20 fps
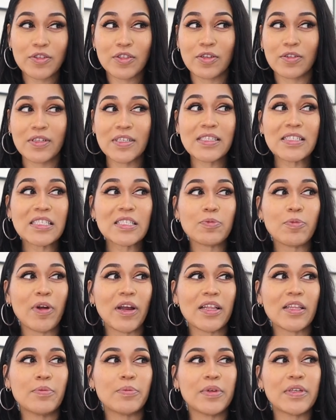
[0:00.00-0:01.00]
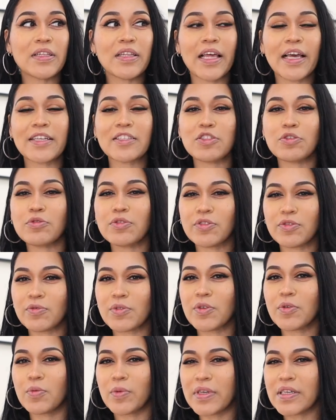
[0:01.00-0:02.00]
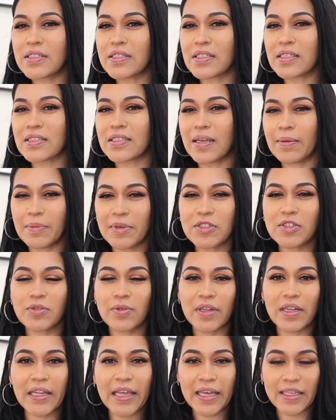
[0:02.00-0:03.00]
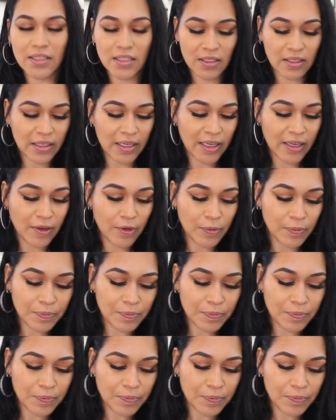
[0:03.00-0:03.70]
So this has probably been like two to three weeks since I've been to Atlanta now,